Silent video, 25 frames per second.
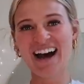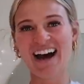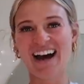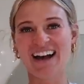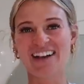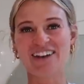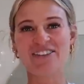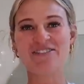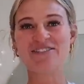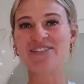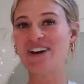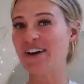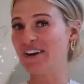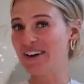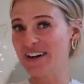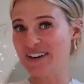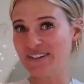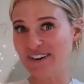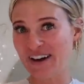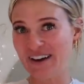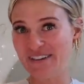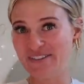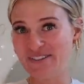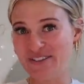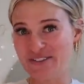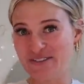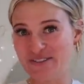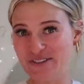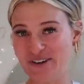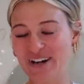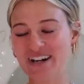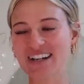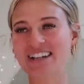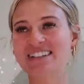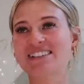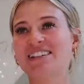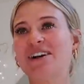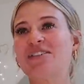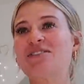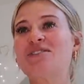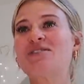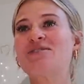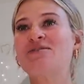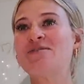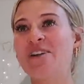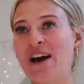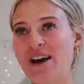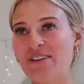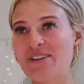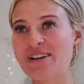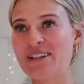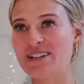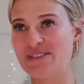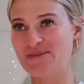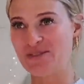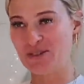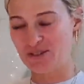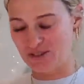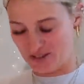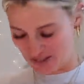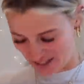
and I'm very grateful for it because I was very small